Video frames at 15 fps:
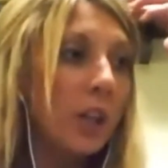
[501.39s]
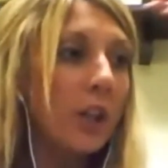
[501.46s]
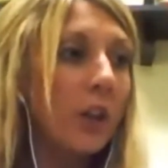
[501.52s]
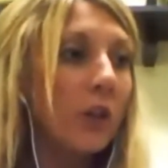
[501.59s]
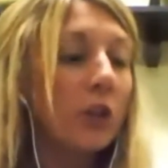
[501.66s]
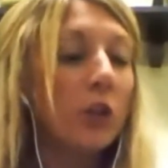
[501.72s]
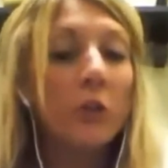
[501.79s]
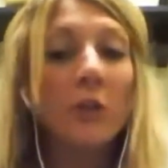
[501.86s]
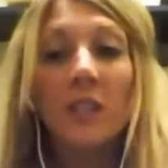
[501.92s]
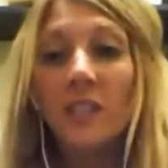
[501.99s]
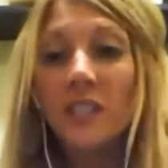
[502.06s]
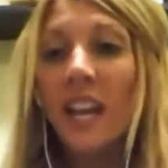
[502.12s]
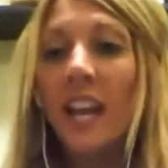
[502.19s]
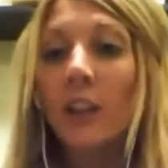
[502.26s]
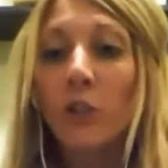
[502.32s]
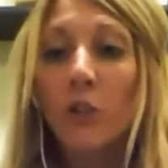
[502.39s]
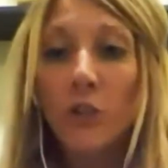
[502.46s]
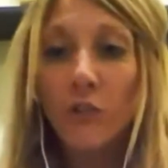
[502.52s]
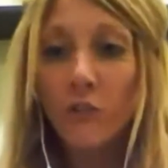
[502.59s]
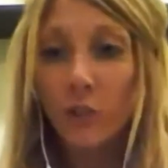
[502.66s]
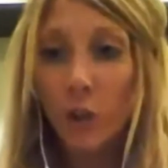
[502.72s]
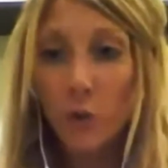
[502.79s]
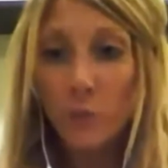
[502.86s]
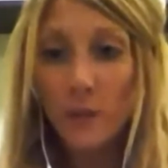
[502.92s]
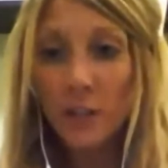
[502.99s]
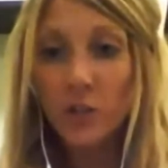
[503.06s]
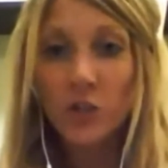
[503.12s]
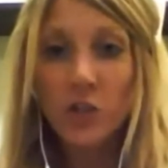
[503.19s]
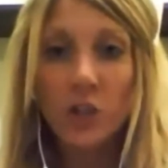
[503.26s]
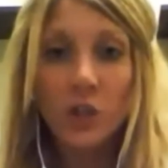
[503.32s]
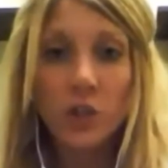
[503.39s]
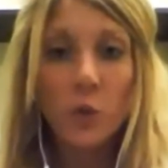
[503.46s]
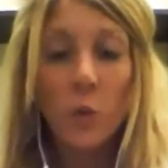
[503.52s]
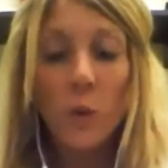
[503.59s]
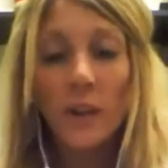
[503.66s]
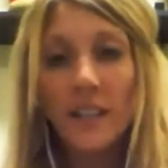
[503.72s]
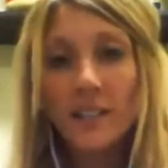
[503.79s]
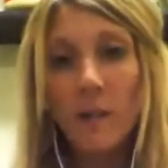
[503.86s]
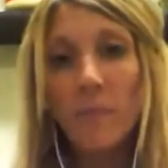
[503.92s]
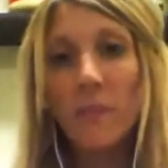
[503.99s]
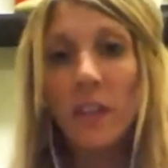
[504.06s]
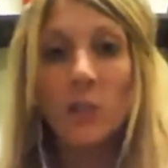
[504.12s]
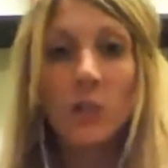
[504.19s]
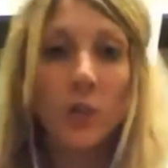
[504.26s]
you can tailor the verbiage to 20 somethings,